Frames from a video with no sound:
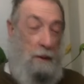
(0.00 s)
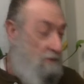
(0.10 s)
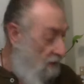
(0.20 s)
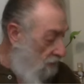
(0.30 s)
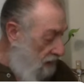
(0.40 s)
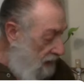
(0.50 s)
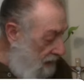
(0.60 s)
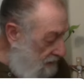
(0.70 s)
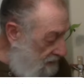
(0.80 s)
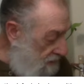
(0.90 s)
my favorite
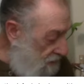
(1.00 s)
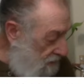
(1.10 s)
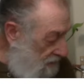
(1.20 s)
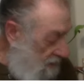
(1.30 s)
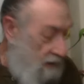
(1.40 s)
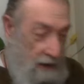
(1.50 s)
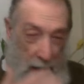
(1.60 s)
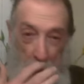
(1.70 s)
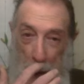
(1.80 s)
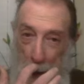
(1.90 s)
candies,
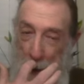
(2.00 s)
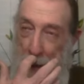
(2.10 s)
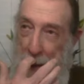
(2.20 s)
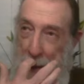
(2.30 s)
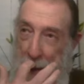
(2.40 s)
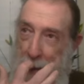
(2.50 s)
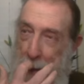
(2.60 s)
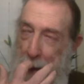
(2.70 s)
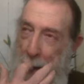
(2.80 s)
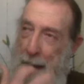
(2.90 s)
uh, that,
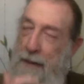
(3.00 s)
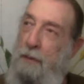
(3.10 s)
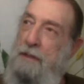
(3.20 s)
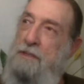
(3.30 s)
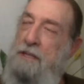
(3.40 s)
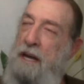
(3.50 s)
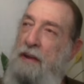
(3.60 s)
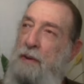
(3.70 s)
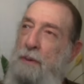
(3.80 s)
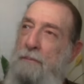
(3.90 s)
and what's the
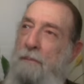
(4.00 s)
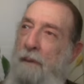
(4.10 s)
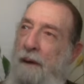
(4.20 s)
other one?